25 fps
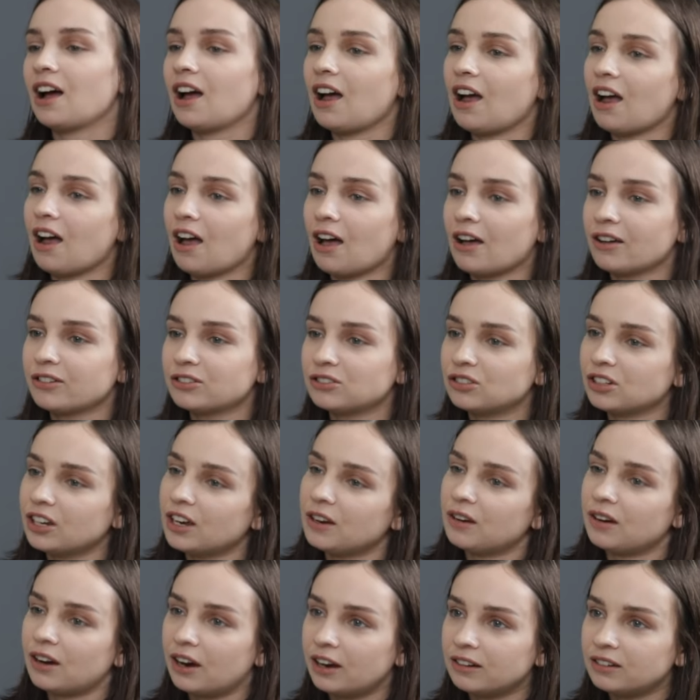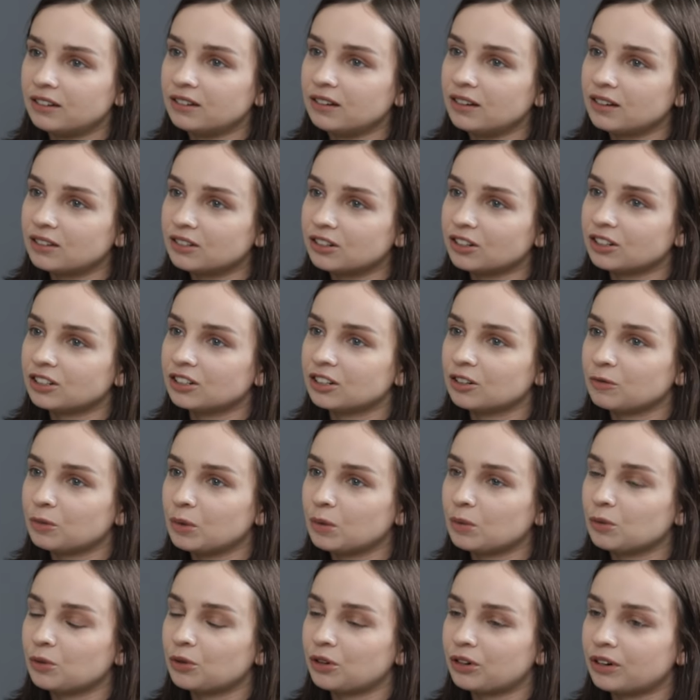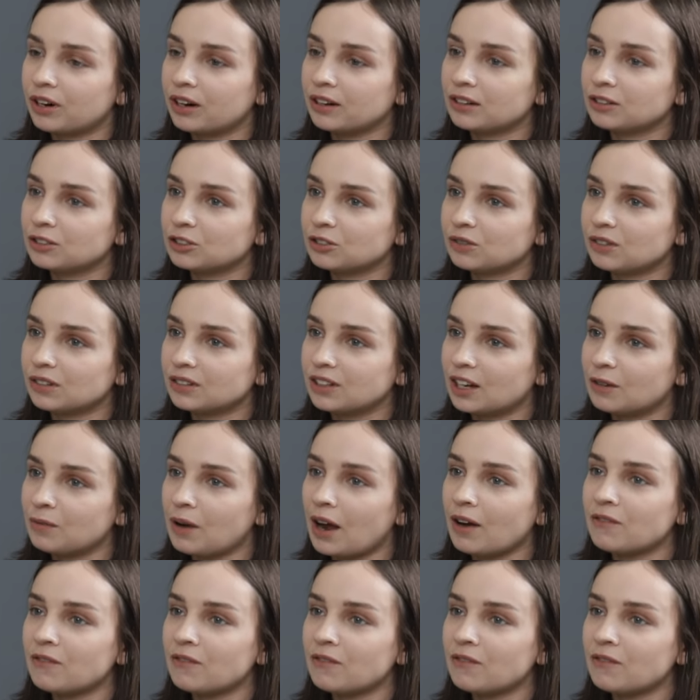Uh, so yeah, I think these are the people who are greatest of all time.